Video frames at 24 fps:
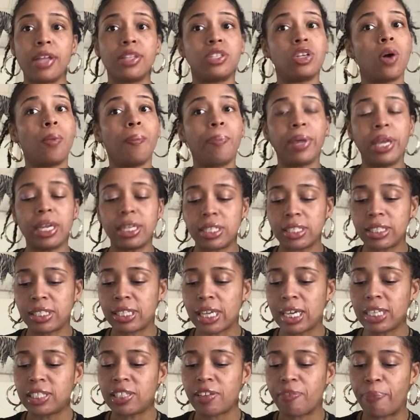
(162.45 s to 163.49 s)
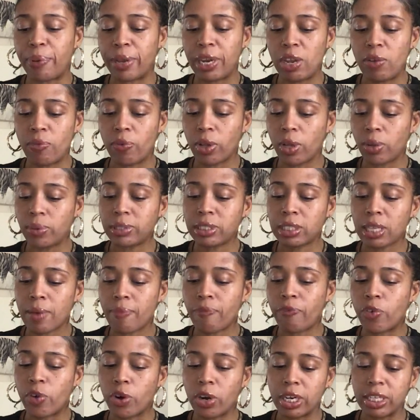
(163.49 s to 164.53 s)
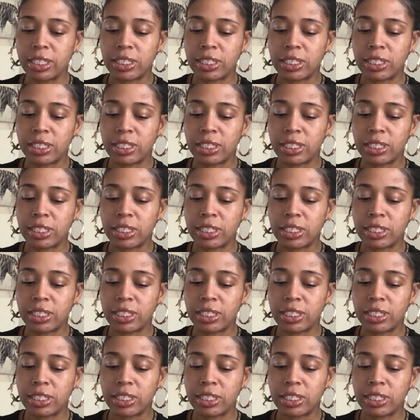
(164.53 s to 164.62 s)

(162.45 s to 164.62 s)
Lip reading: Don't be indecisive, but he really wants to come forward